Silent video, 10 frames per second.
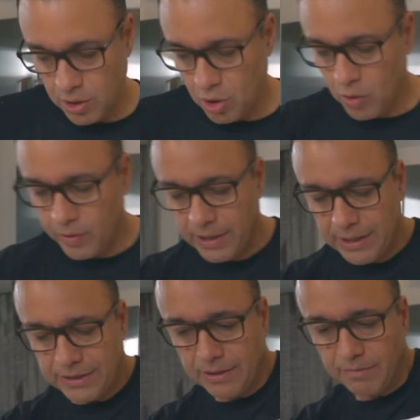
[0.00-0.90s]
lower
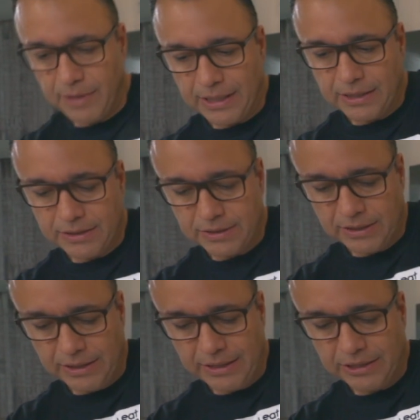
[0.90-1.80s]
this and make
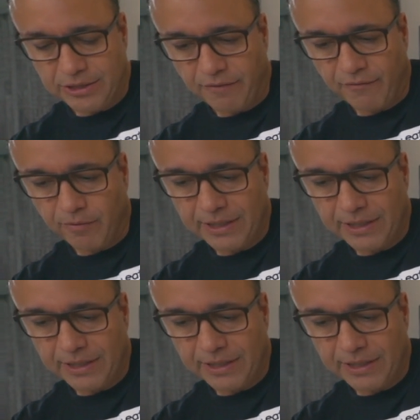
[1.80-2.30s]
this easier for